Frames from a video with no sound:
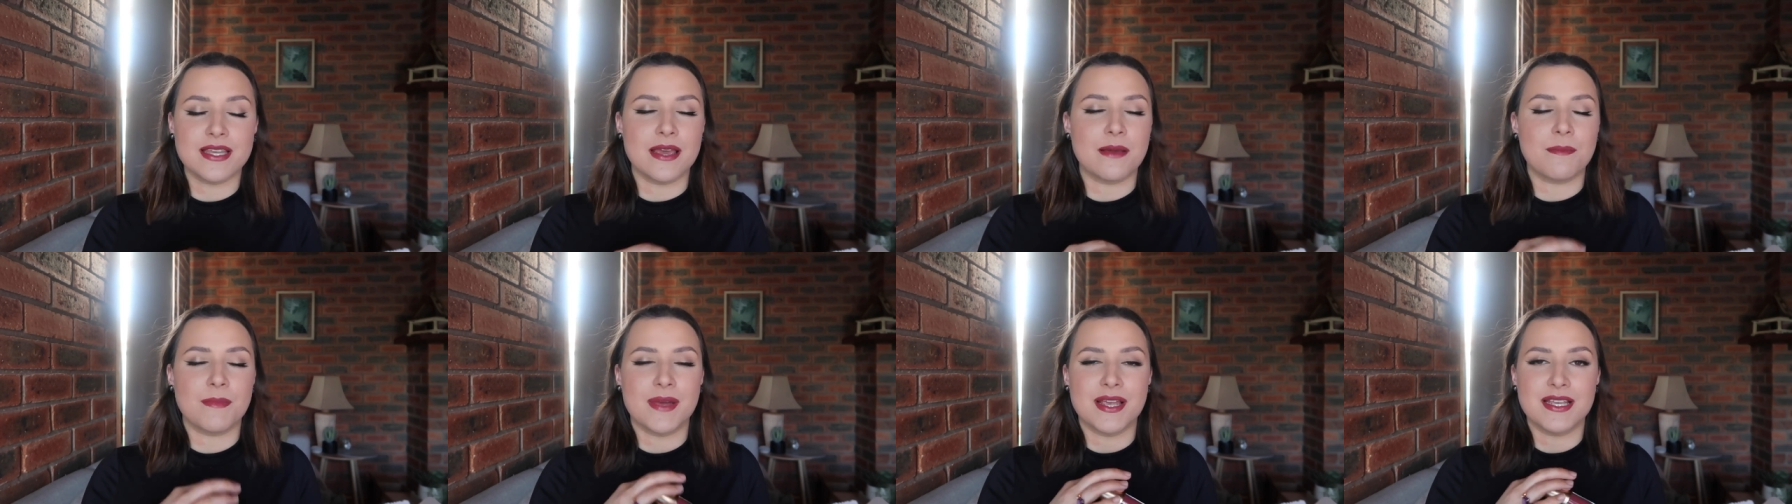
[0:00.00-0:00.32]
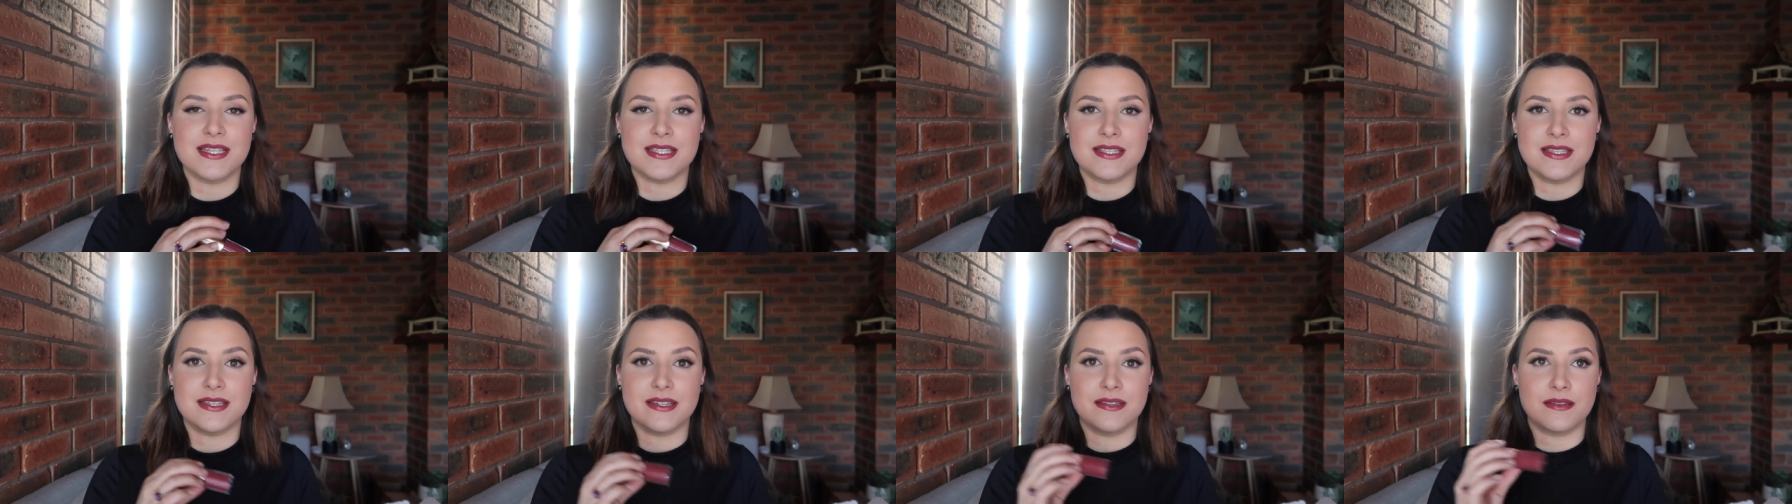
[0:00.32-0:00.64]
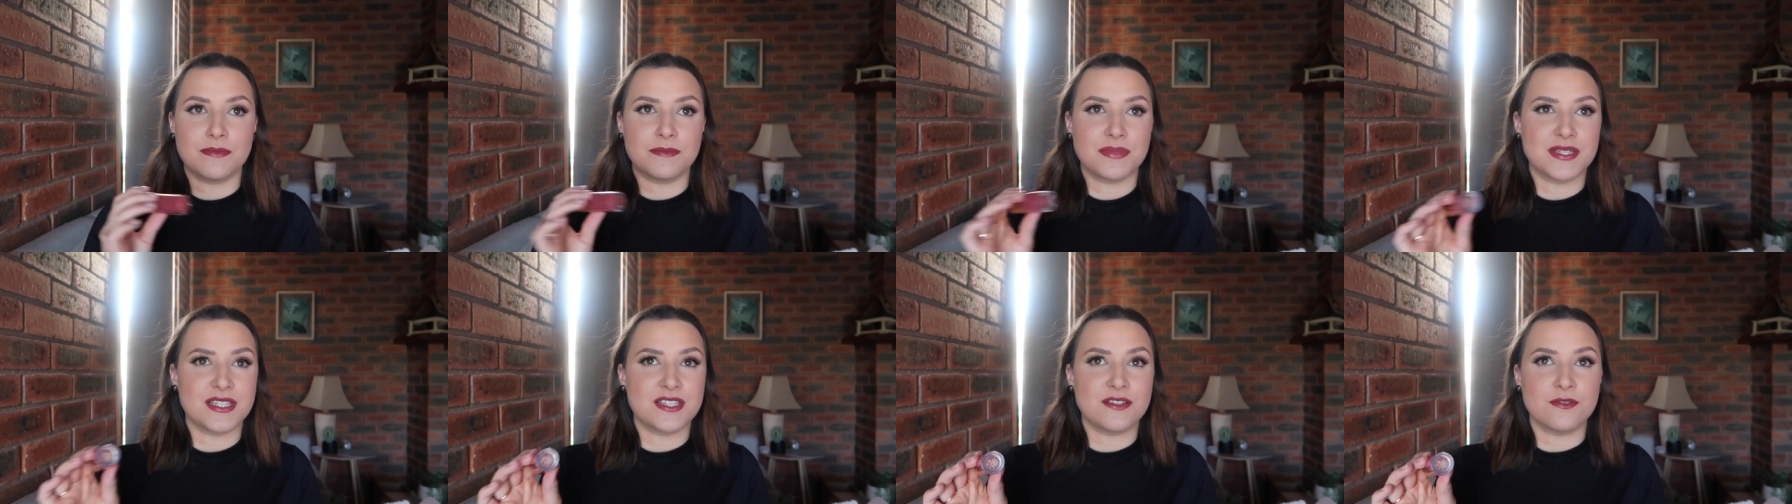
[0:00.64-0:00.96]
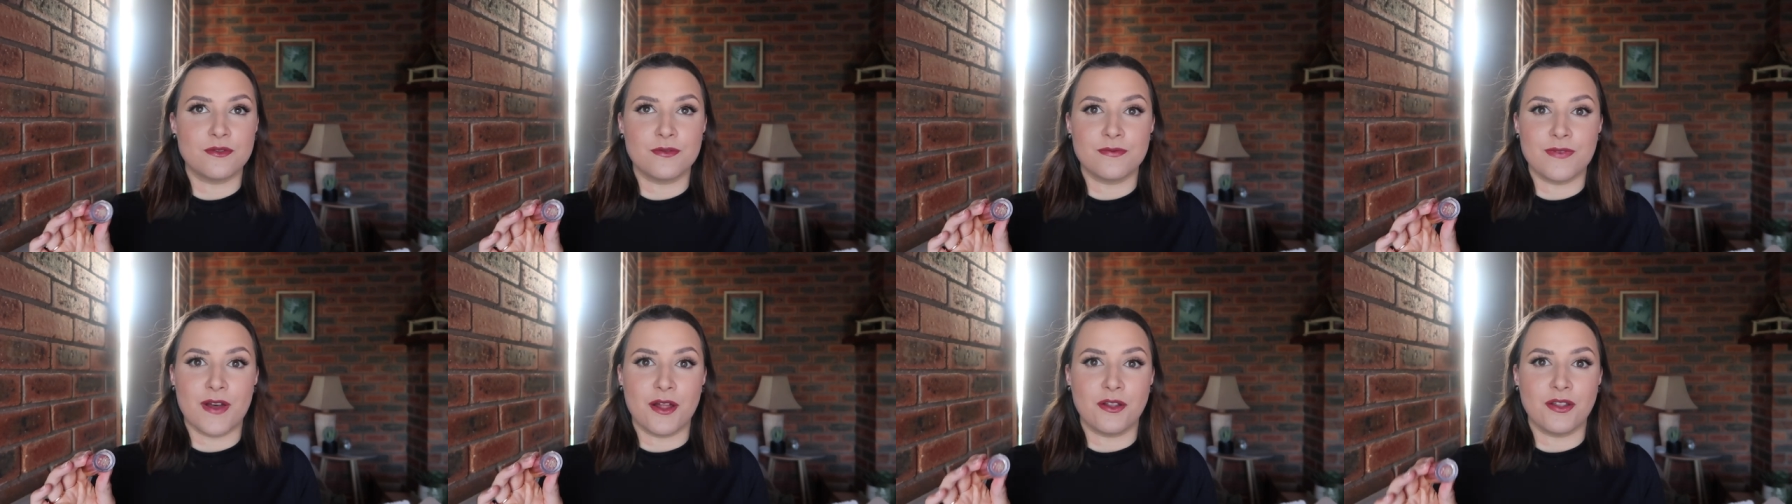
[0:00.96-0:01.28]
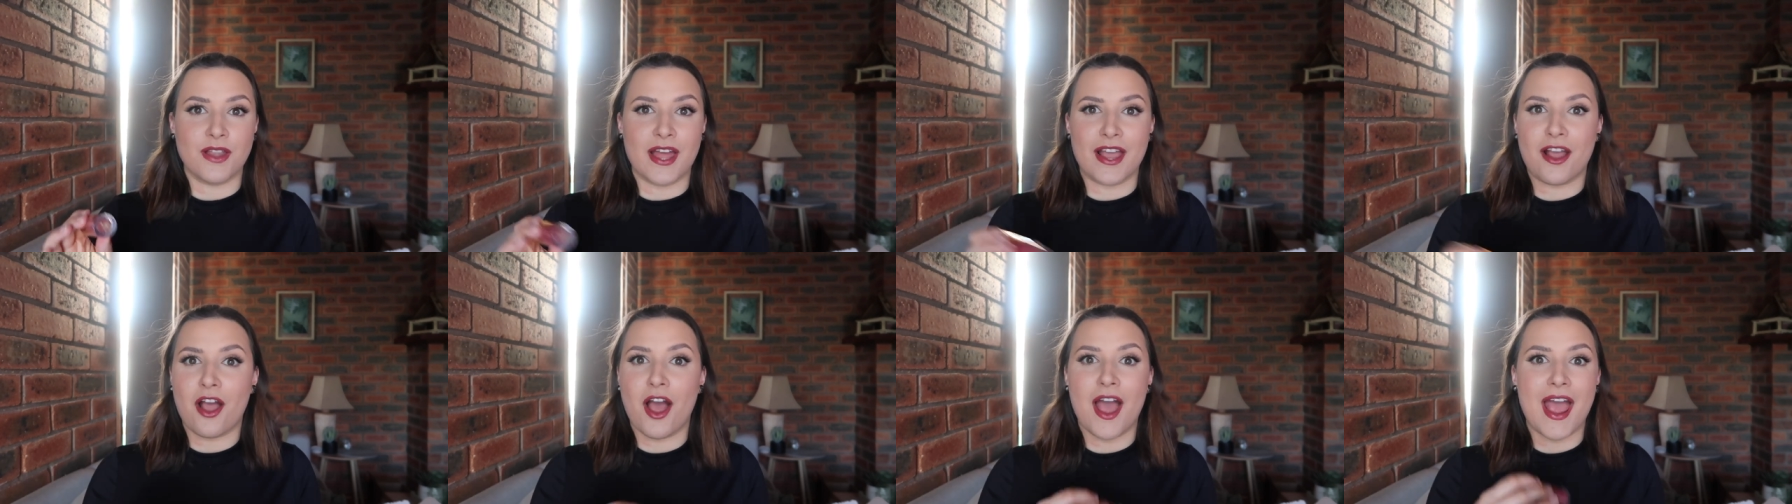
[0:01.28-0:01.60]
Like, my lips still felt
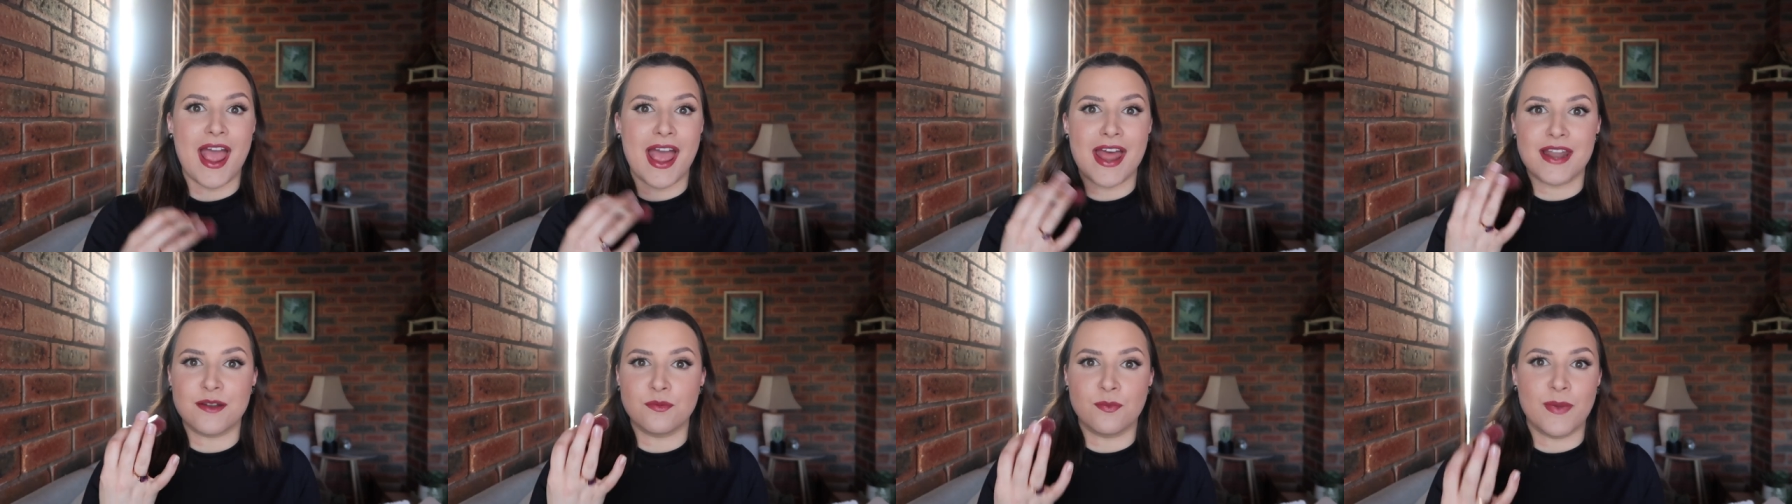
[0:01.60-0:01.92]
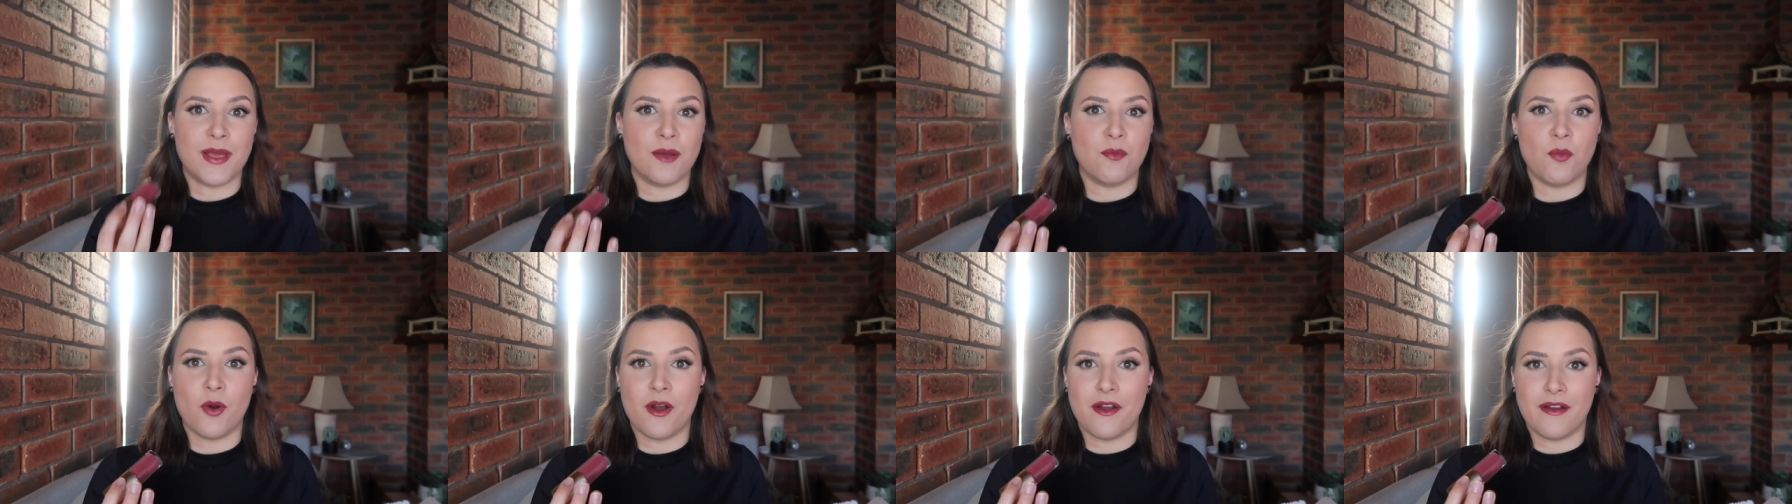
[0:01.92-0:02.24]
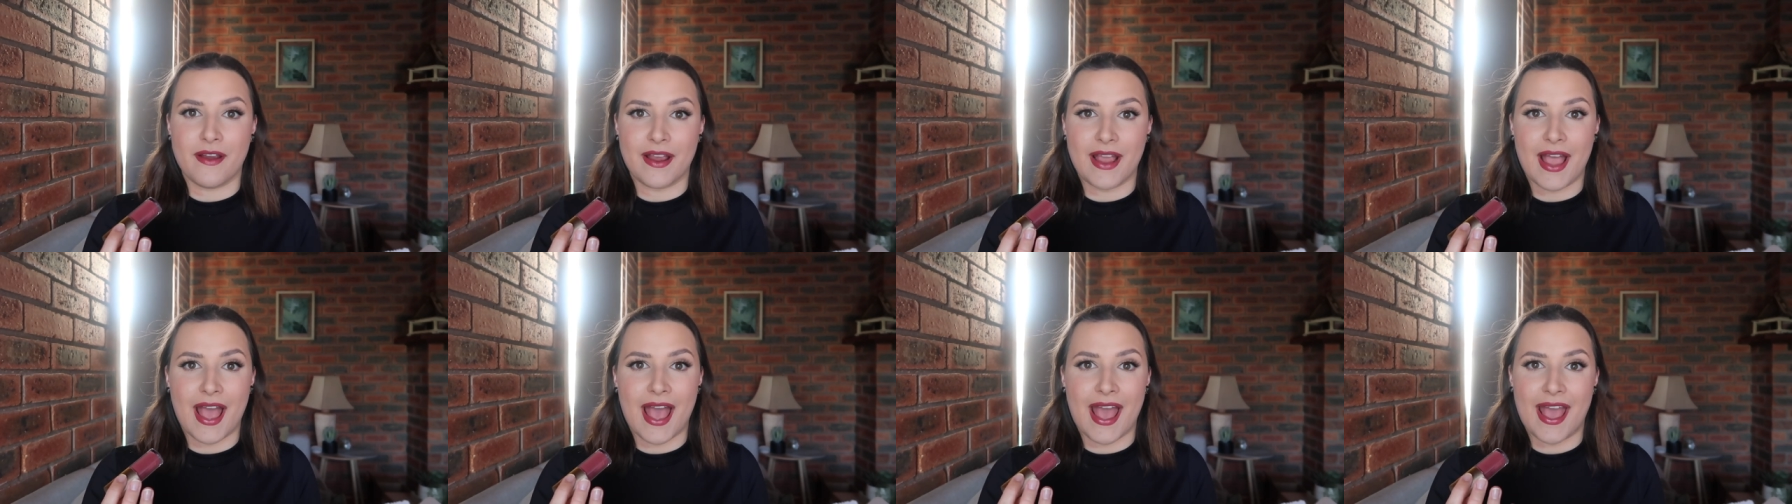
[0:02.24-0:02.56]
like I had been wearing